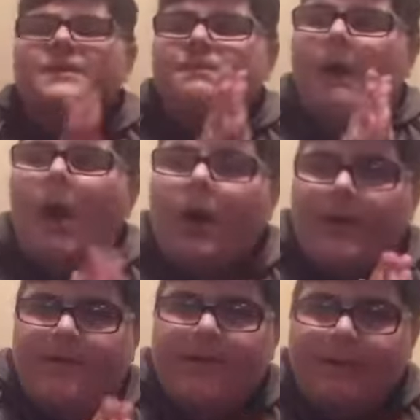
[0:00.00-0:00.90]
bar in
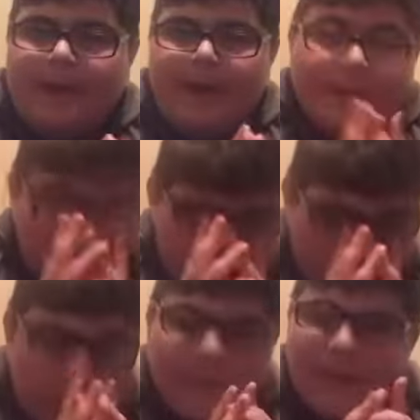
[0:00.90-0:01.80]
the UK.
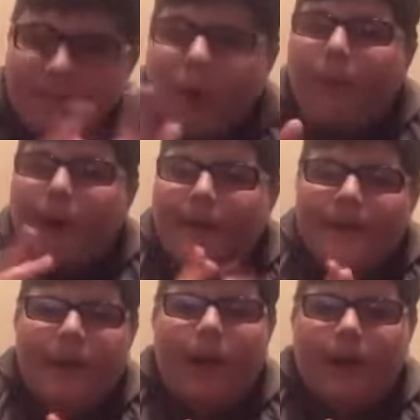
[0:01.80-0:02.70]
Don't mean like metal bar, I mean
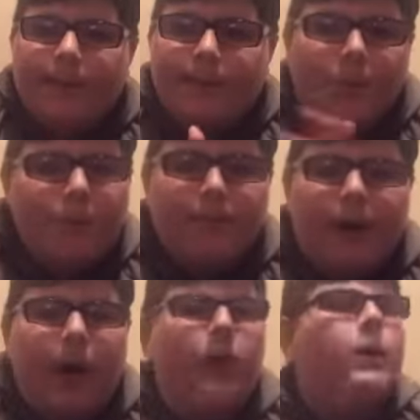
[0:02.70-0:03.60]
like pub
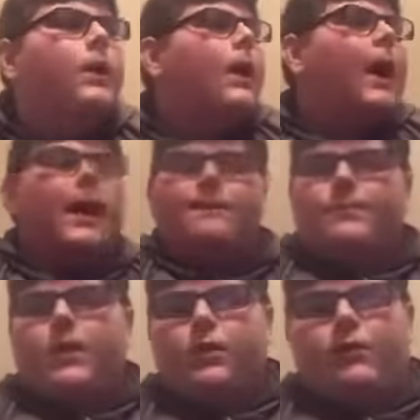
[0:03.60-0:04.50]
bar.
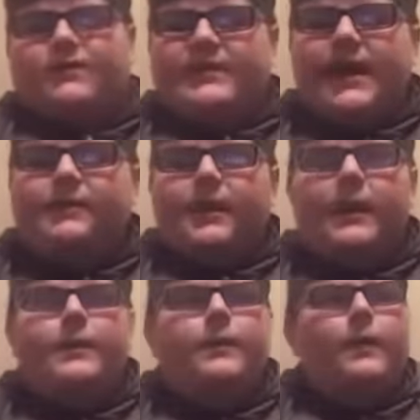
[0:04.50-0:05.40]
Along the
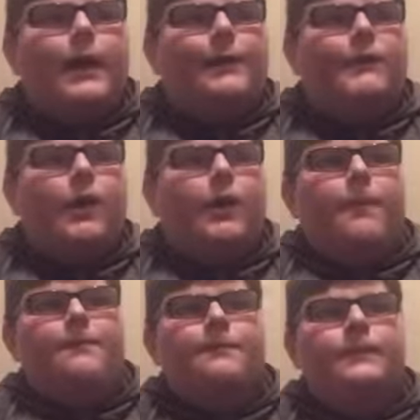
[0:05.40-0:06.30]
sideline, and we've got
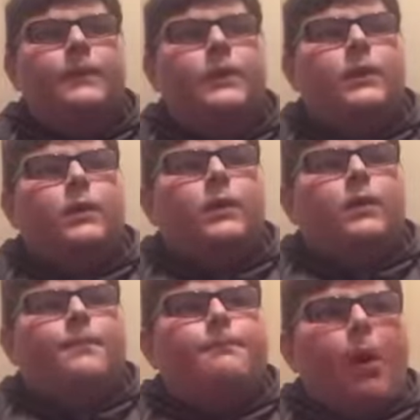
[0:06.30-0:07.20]

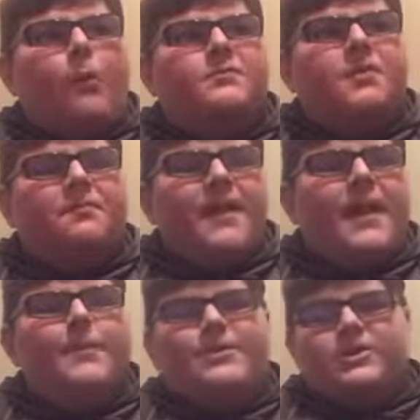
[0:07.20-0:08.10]
bottoms up
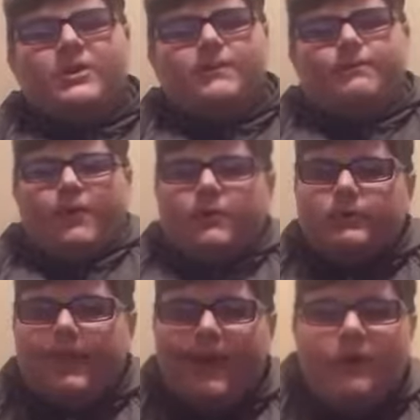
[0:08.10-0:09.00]
beer, which is pretty much
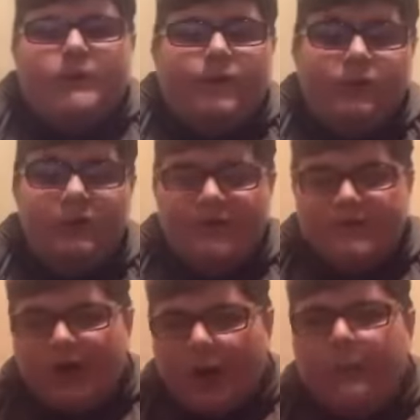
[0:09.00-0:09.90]
beer which fills at the
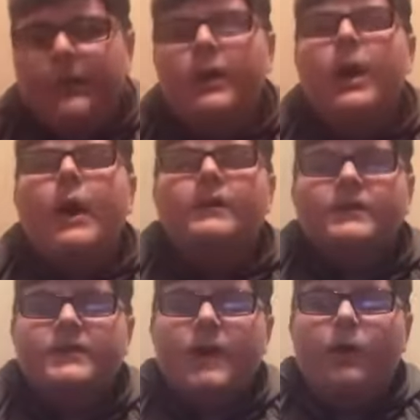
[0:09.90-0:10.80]
top.
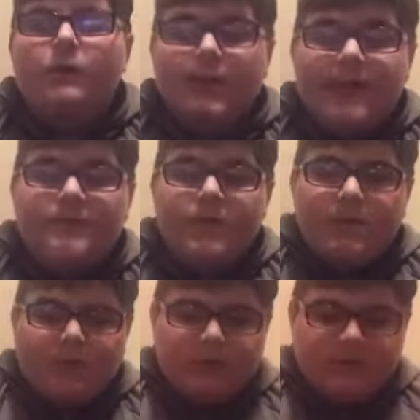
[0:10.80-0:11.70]
So let's move
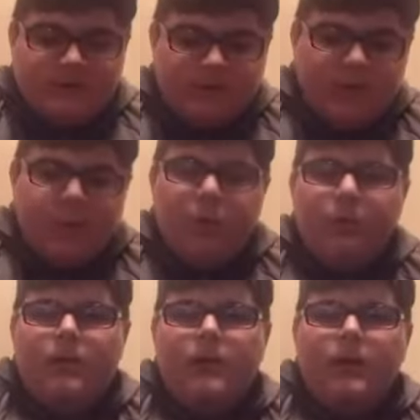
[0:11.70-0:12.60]
on
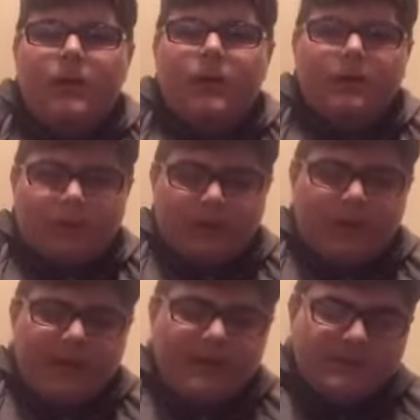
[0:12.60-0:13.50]
to, I don't know who
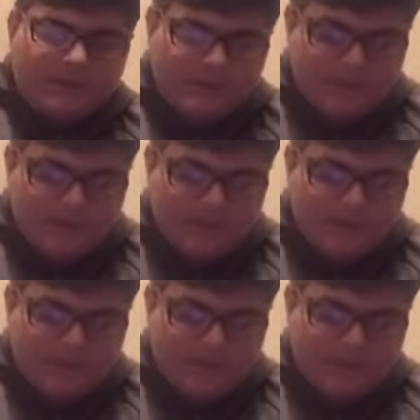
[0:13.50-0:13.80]
it is because